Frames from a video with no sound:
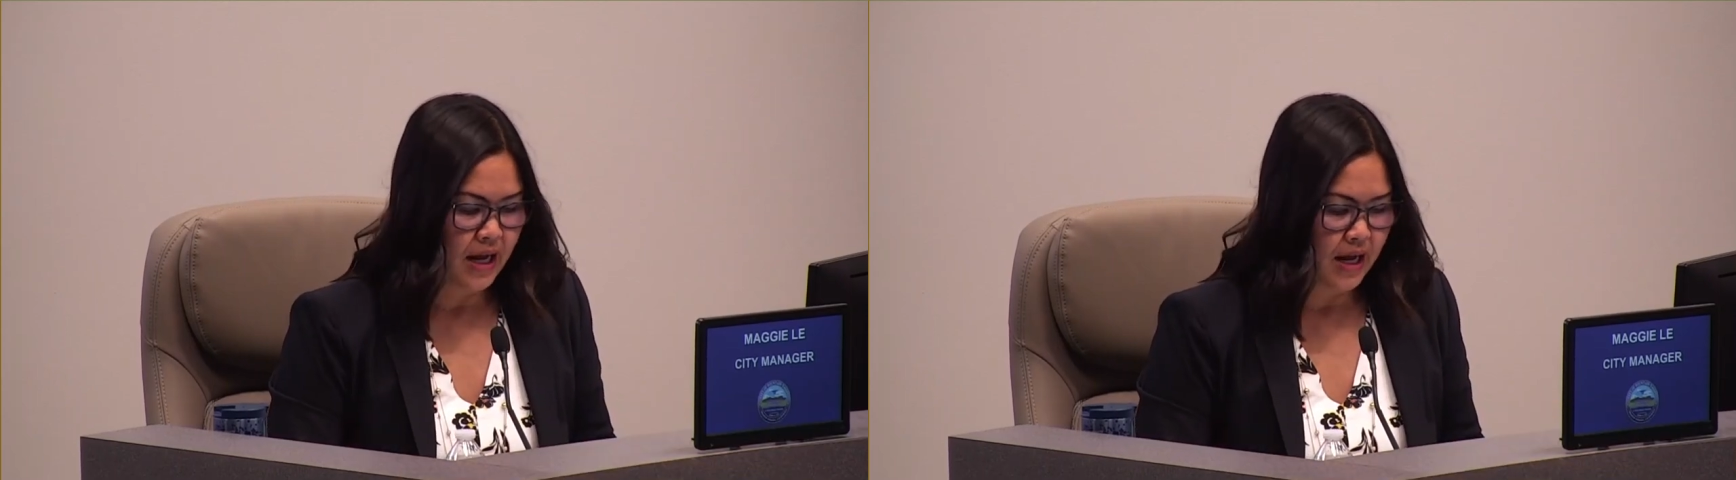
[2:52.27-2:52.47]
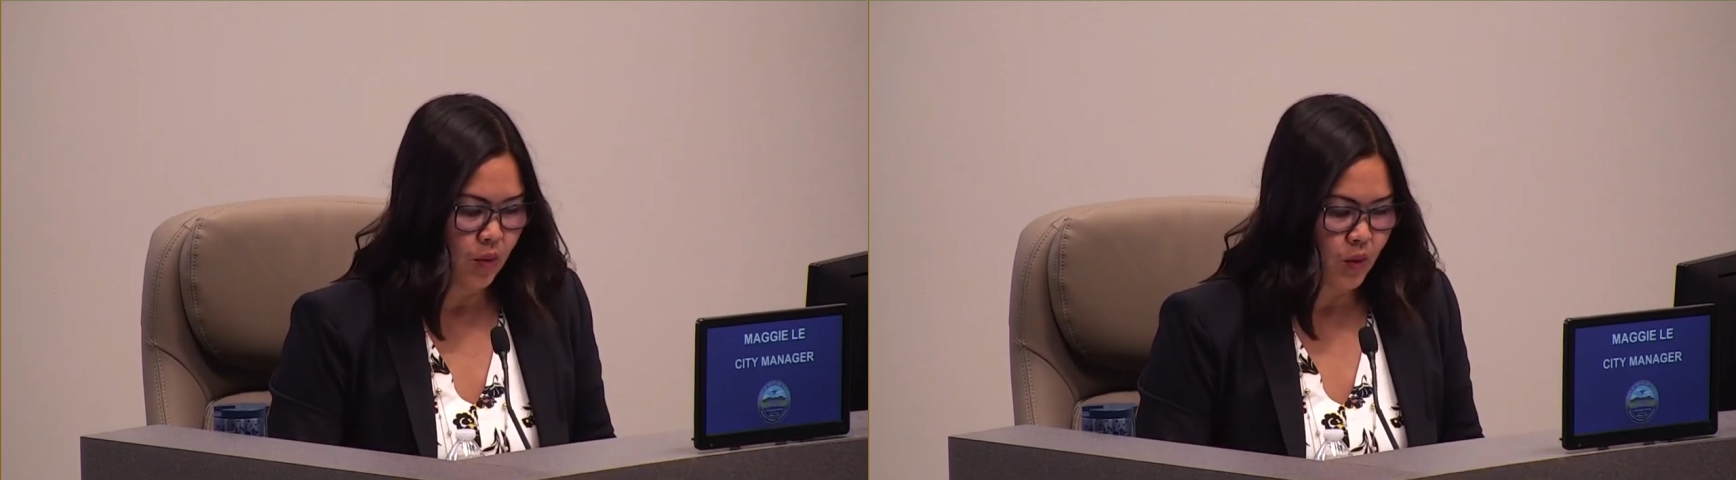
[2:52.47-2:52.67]

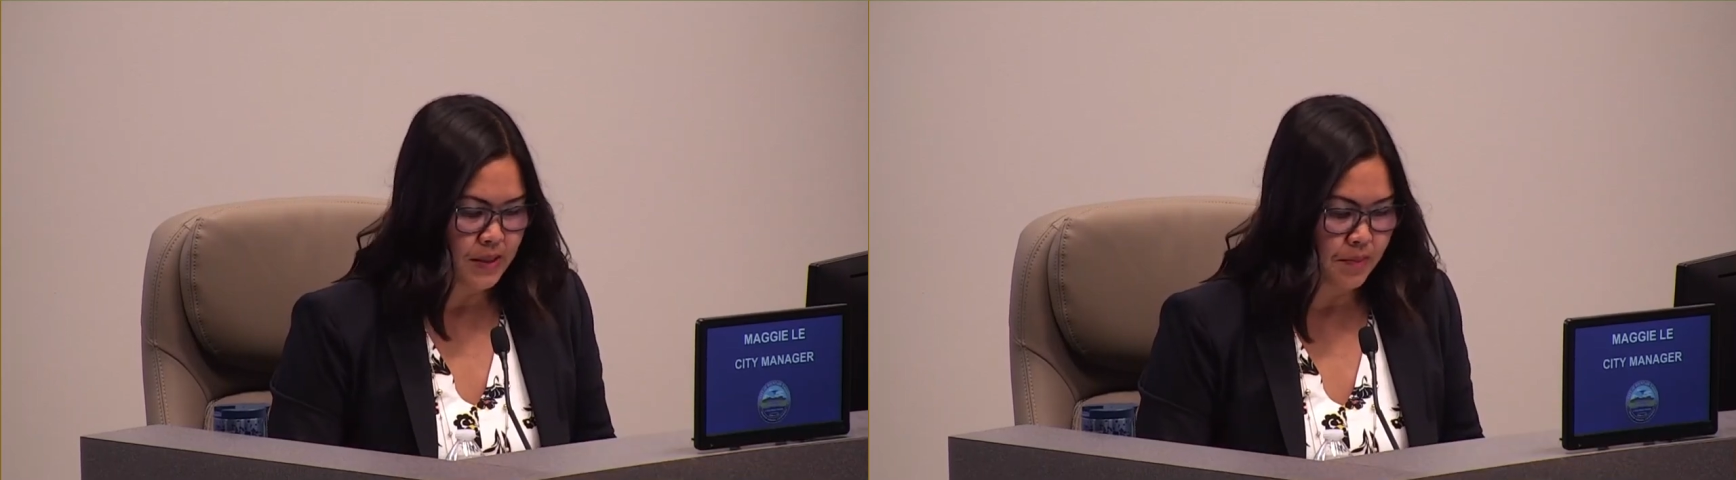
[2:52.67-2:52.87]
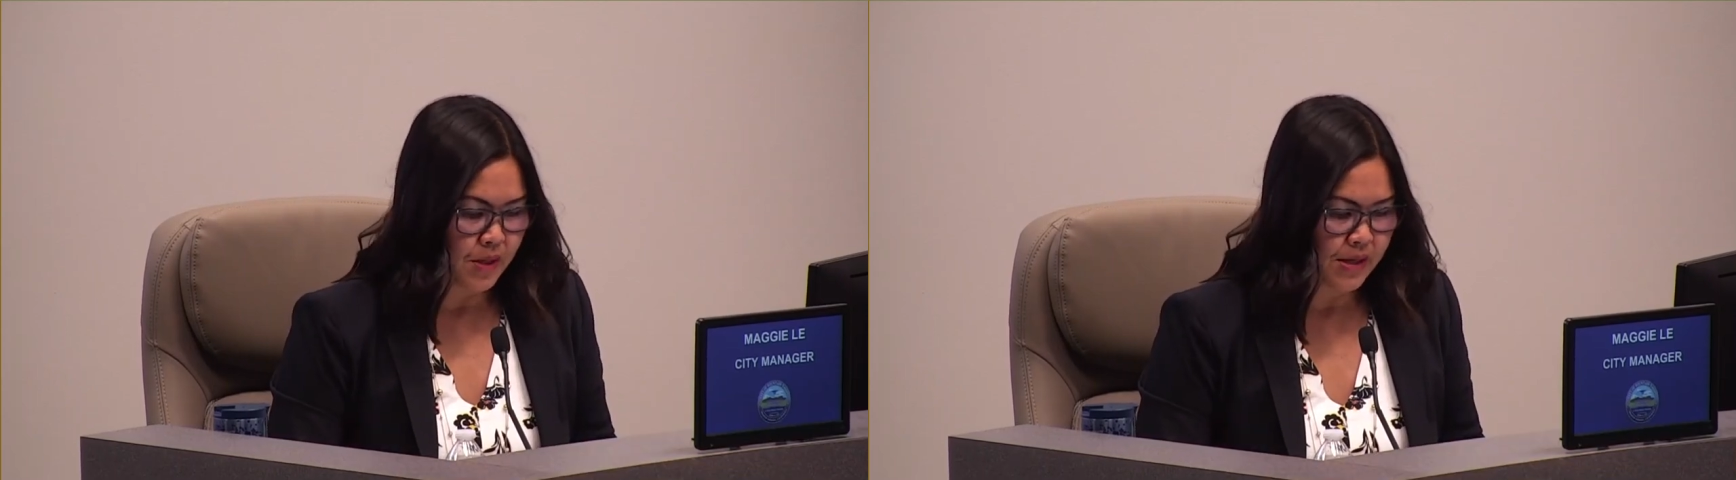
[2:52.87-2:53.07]
Uh,
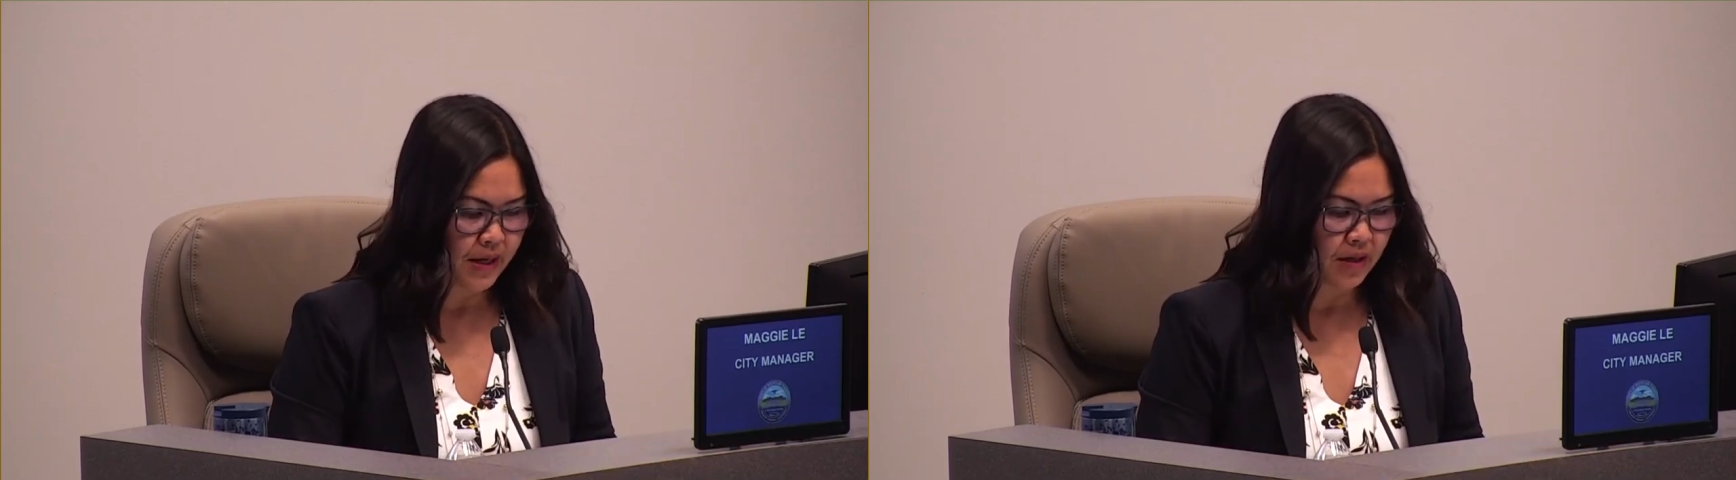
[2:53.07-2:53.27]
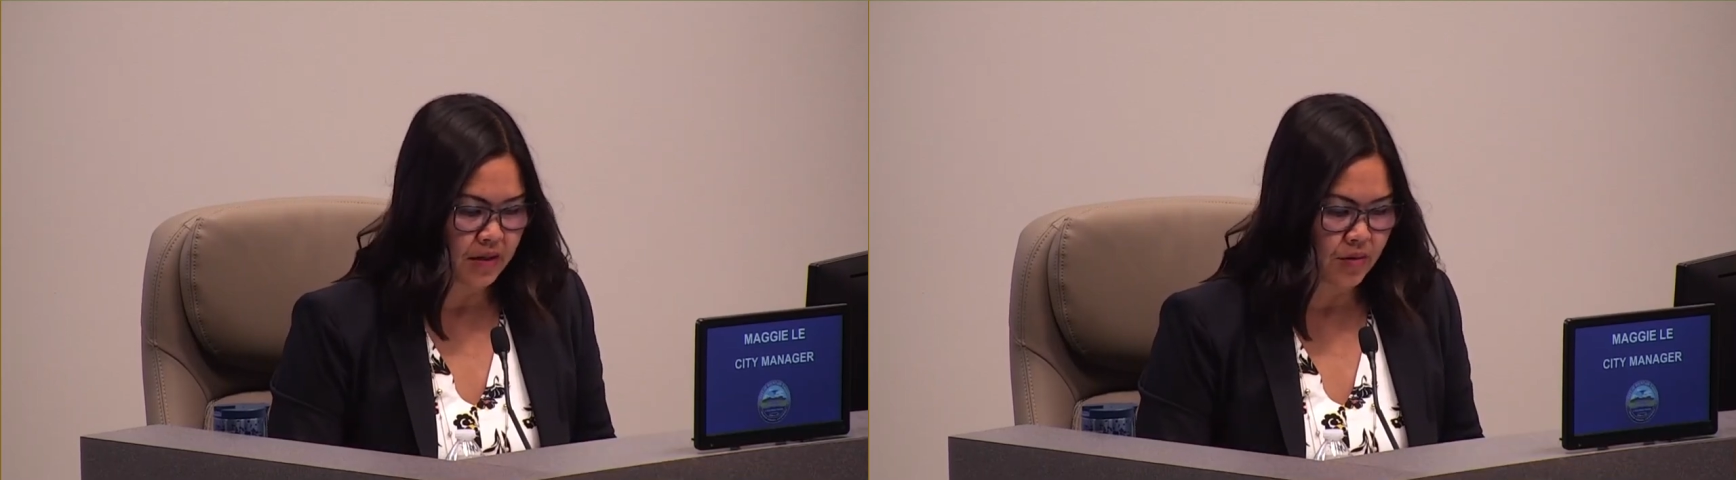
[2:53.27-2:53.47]

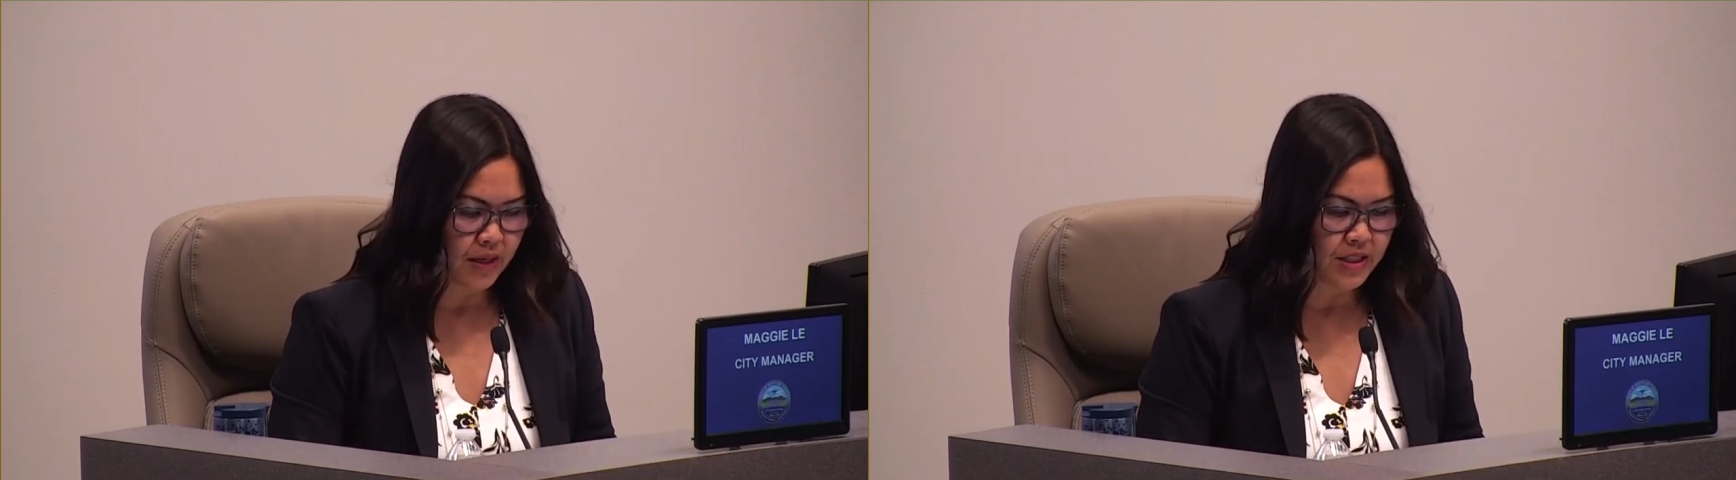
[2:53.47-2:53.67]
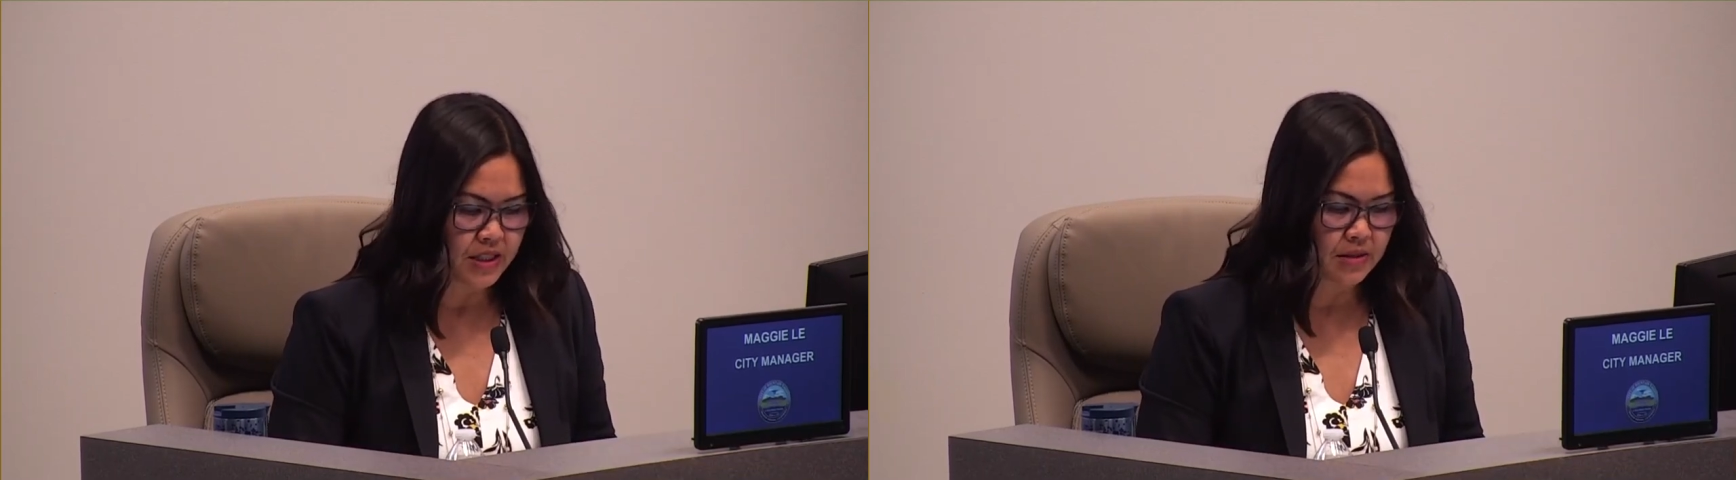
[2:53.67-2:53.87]
Westmount
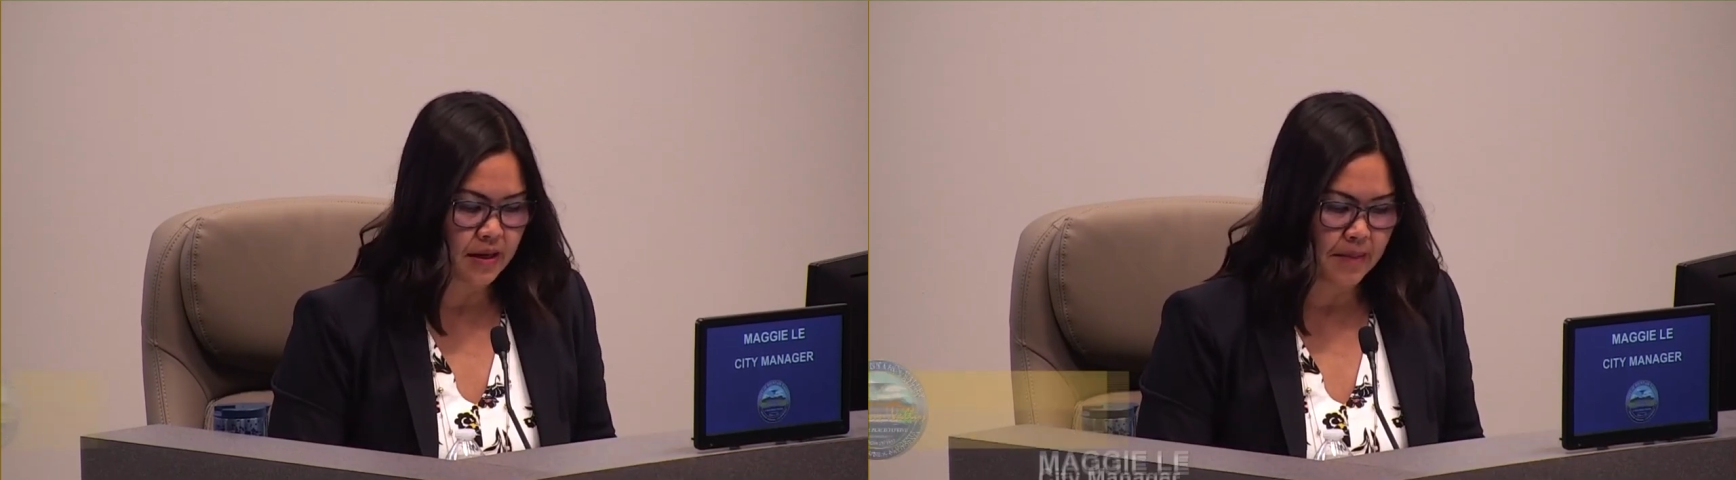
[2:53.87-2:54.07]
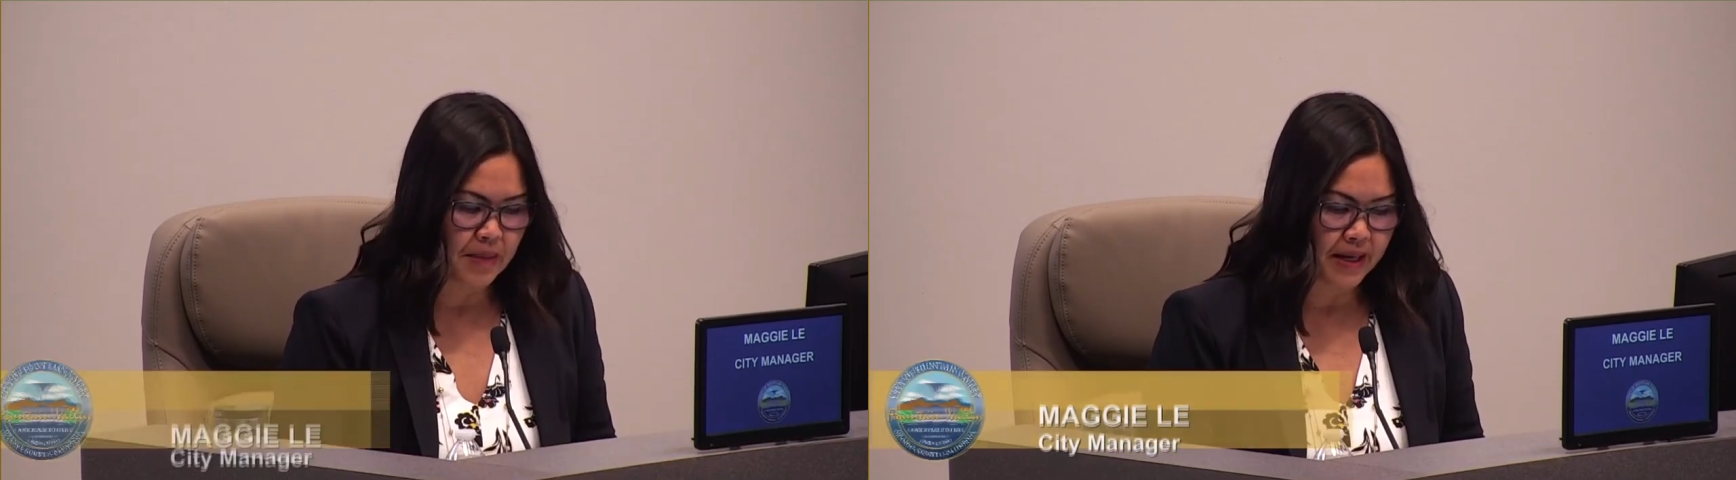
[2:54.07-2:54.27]
Courreges uh,